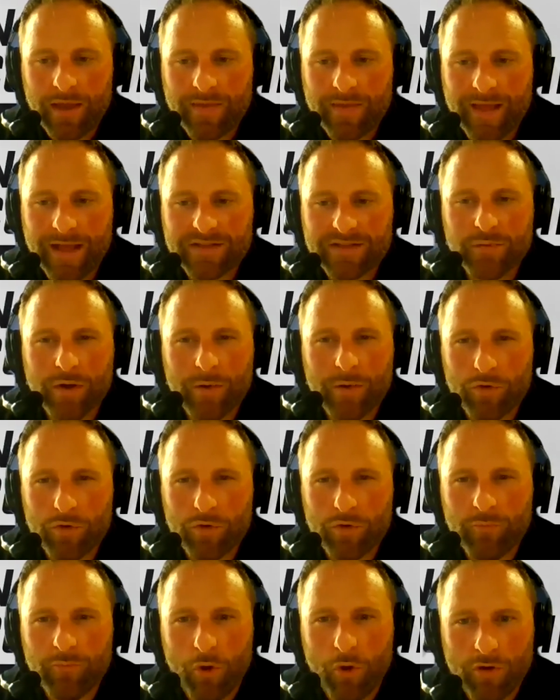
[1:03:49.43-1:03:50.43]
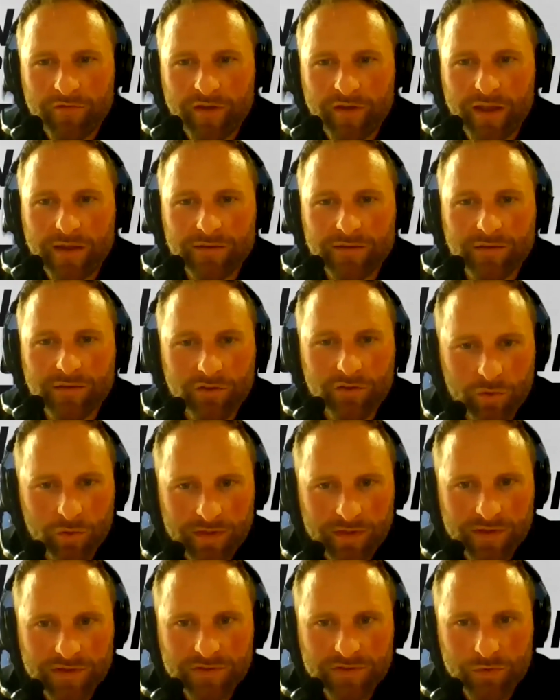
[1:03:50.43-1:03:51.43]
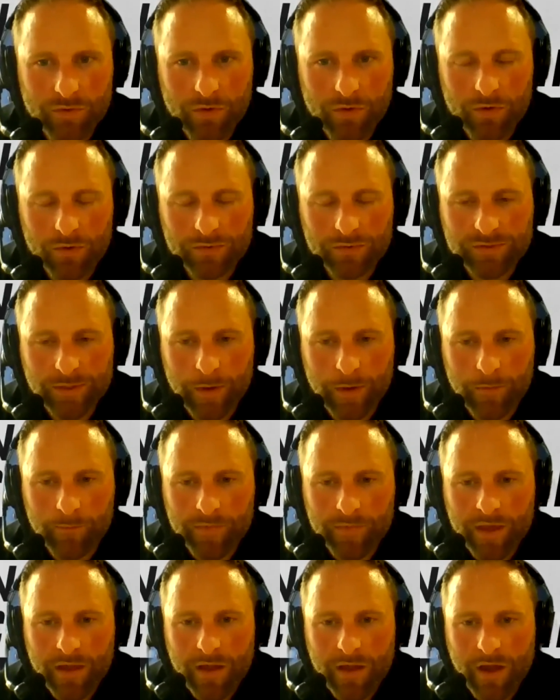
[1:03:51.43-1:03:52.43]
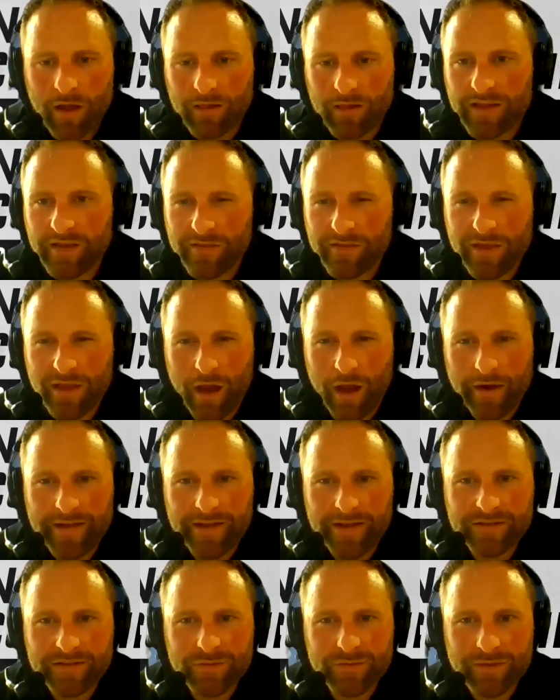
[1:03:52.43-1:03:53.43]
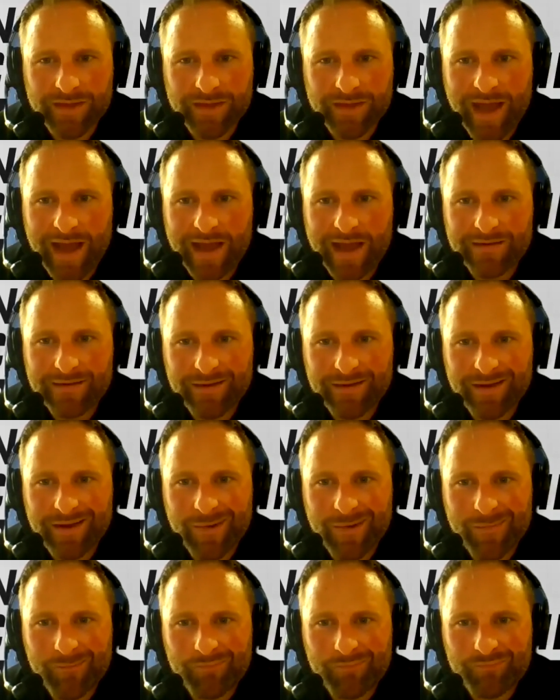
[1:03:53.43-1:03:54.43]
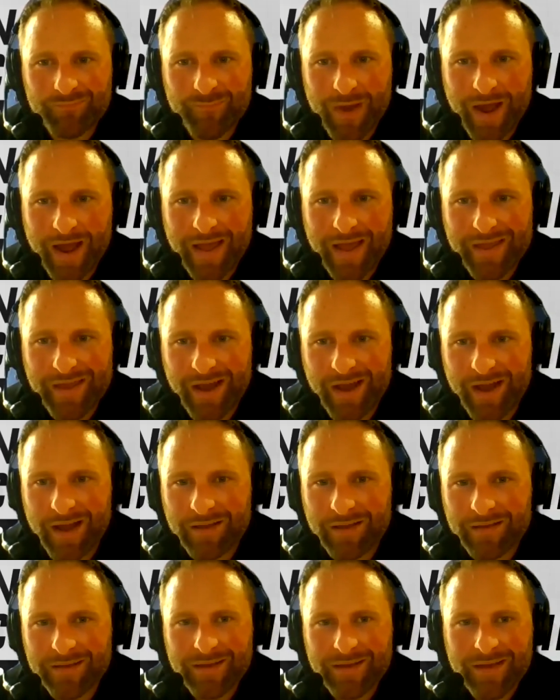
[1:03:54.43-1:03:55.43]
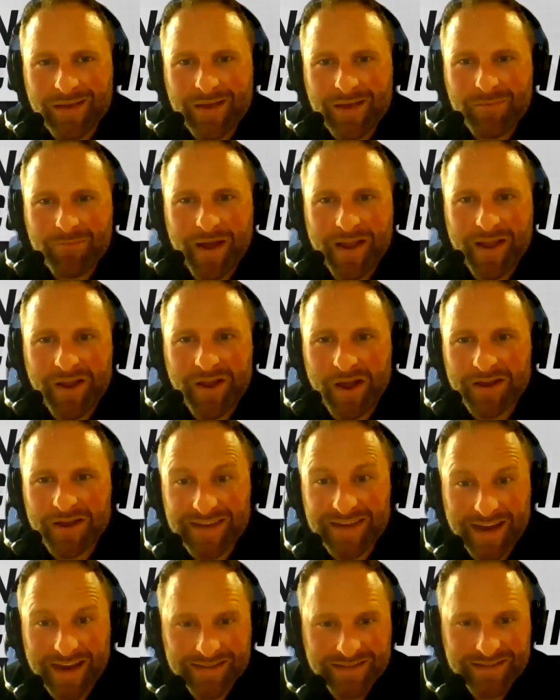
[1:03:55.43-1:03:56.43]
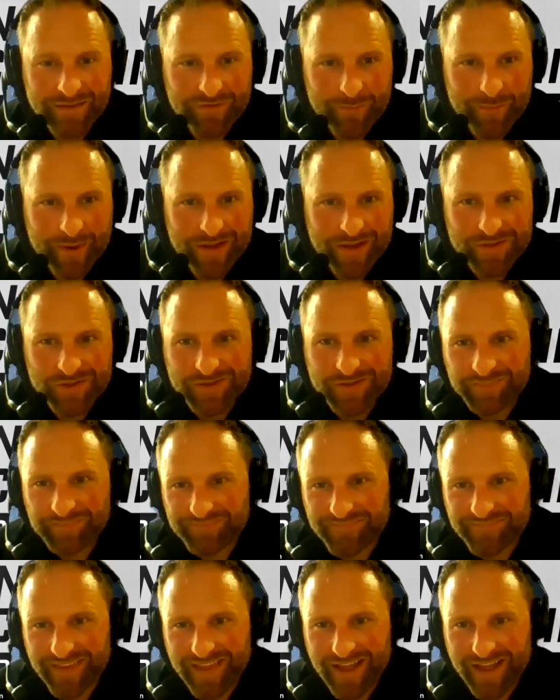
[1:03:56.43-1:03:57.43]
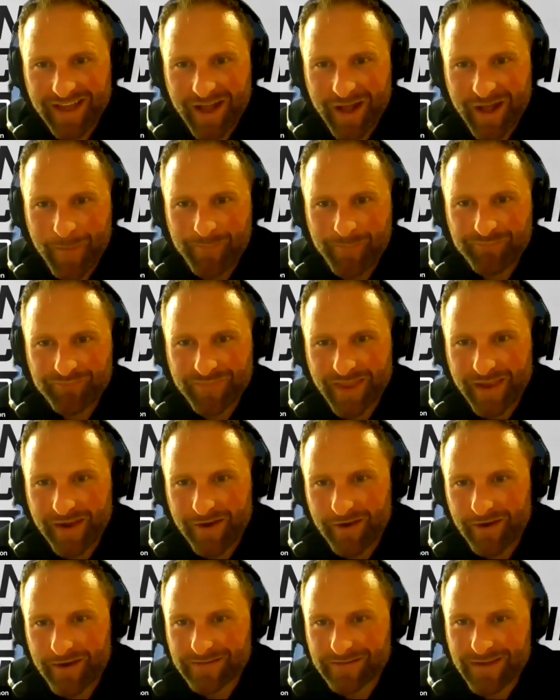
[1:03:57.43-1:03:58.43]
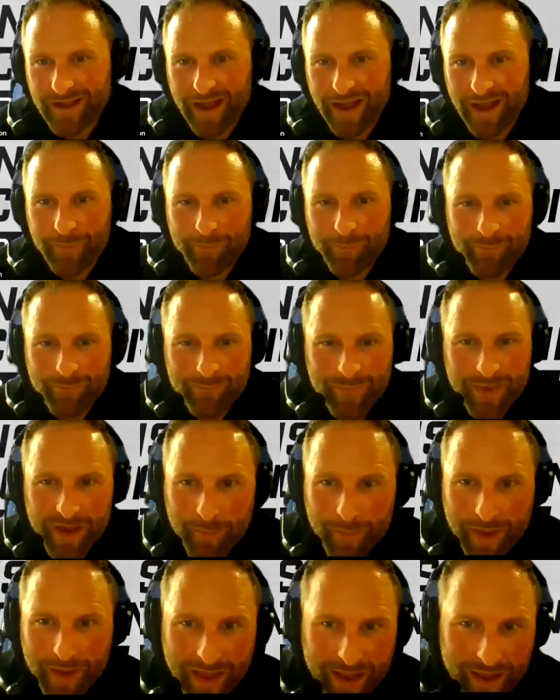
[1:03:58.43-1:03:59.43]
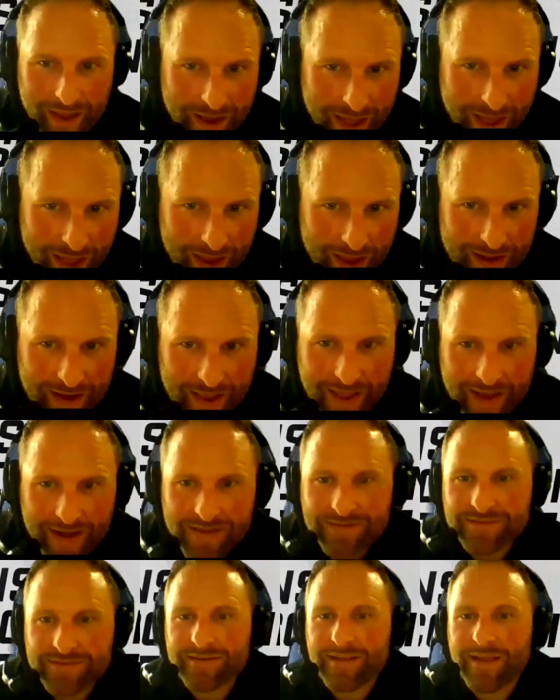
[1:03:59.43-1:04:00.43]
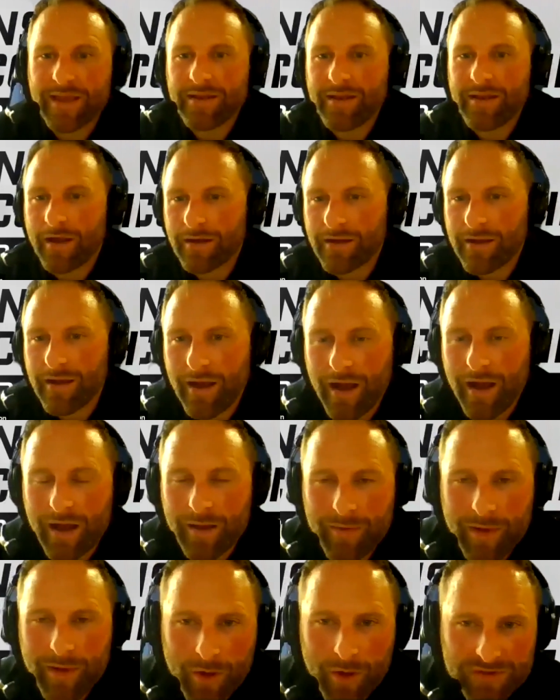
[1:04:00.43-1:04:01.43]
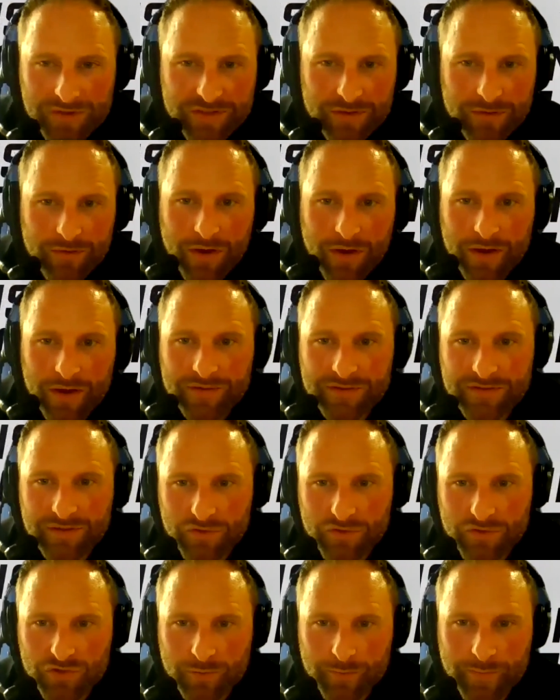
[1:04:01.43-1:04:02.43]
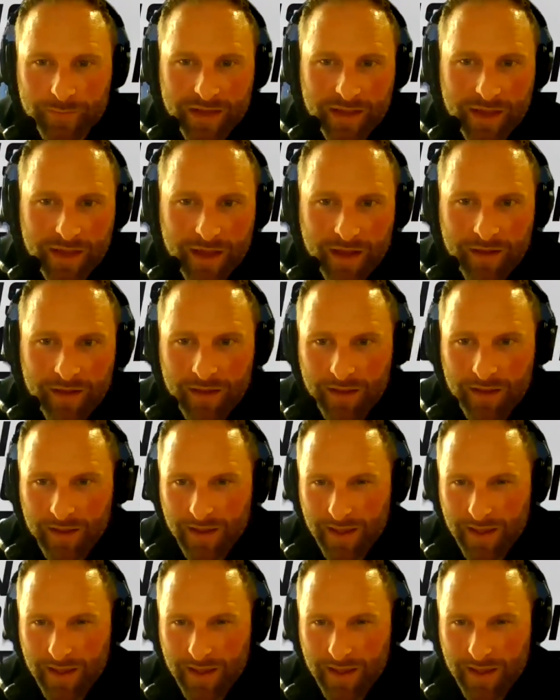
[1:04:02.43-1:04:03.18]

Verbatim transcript: and that's what i'm really motivated to do in this role so i'll leave the audience with that um, my uh, awesome. my contact information um, yep. eric dot mcmahon at nsca.com. I'm also on social media,